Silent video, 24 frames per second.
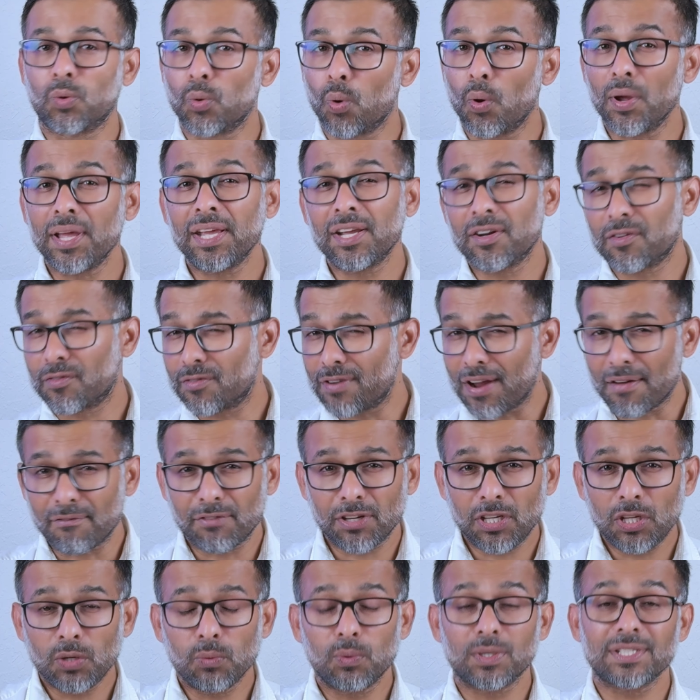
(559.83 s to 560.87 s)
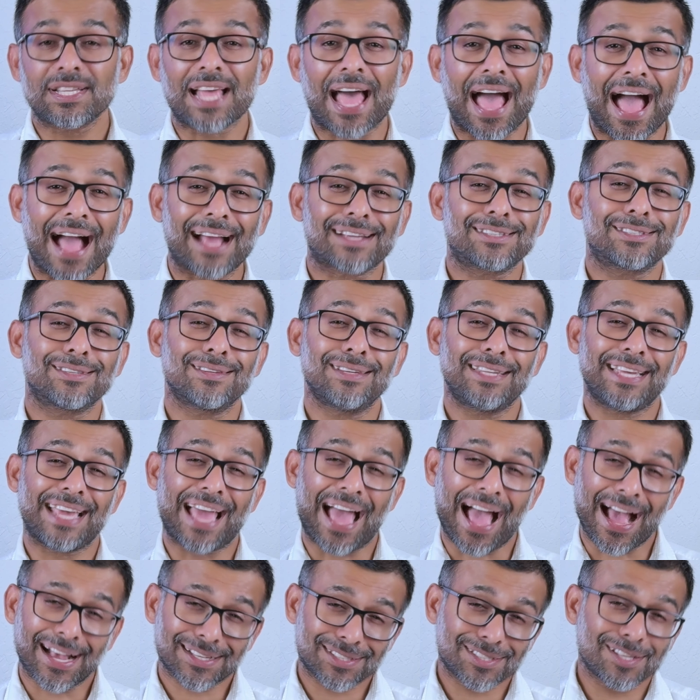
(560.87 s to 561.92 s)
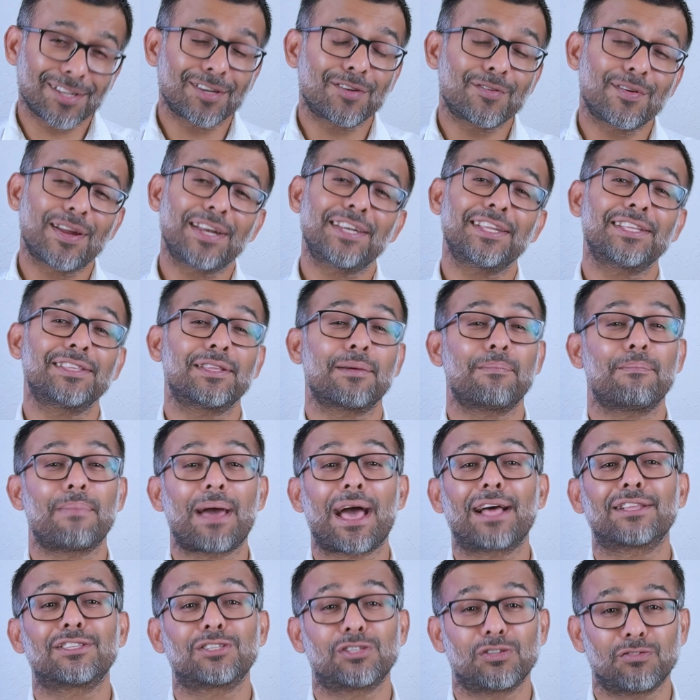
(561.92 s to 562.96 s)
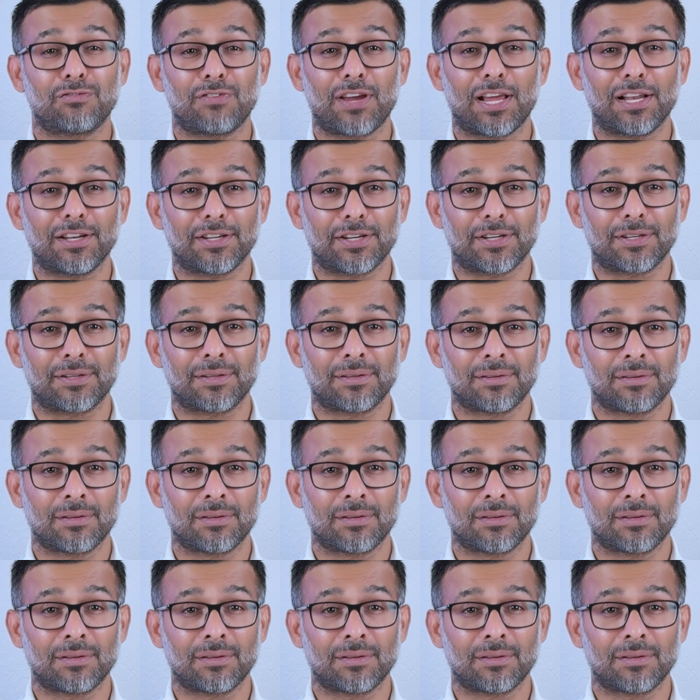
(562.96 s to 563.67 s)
Growing revenue was actually accelerating the path to failure.